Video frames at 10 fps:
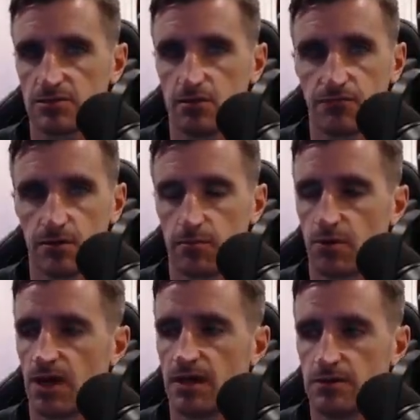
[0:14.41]
So if you're
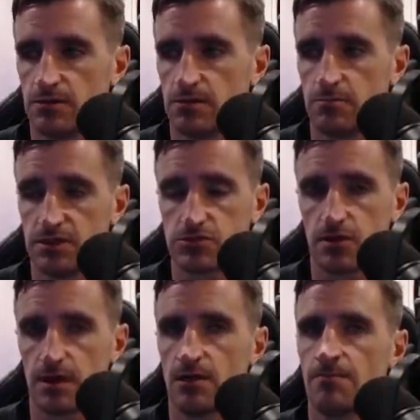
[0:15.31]
brand new to
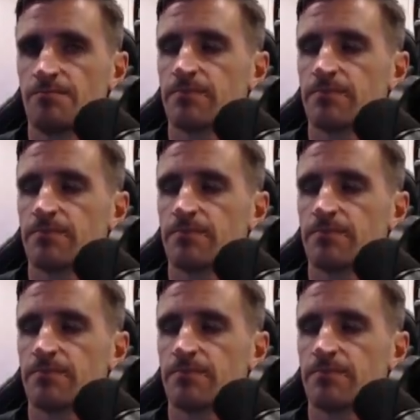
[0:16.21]
Betrayal,